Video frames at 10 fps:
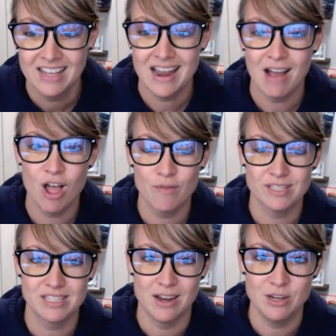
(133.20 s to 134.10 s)
Now all of a
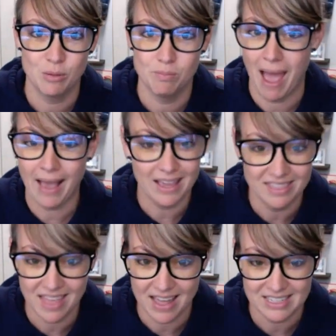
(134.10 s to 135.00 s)
sudden you're back
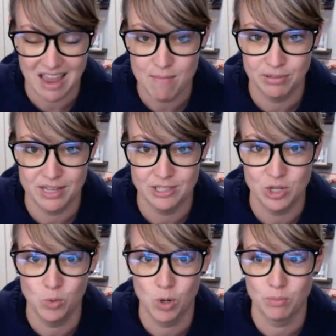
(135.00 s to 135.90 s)
in that same place
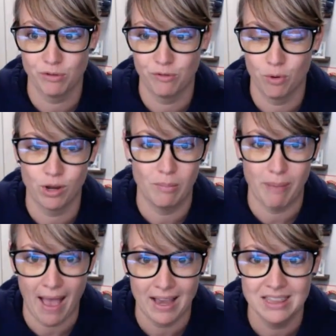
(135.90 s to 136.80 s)
you were before, you're
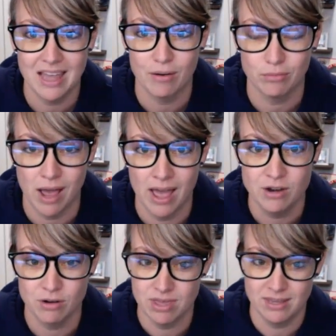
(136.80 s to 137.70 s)
back in that rut,
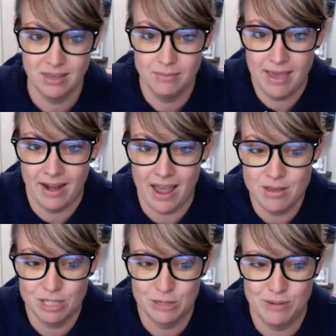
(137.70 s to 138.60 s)
and you're thinking, man, I
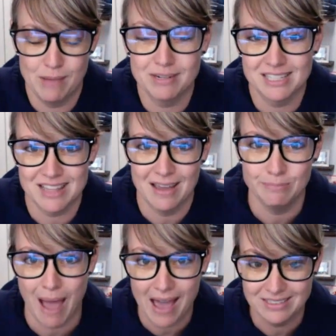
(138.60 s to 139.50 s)
used to be able to slide
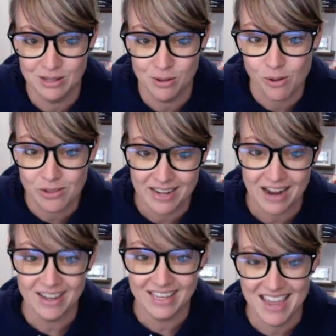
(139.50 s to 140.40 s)
bags in the hole and
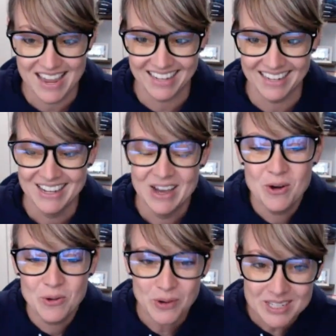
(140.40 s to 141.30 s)
now I can't.
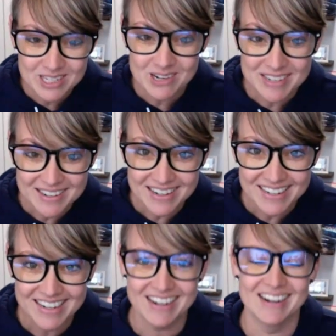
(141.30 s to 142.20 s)
What's going on
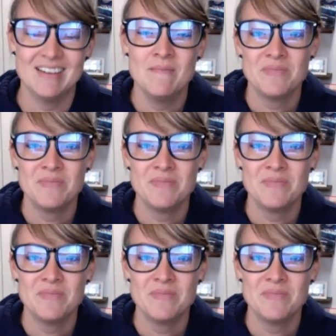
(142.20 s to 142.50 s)
here?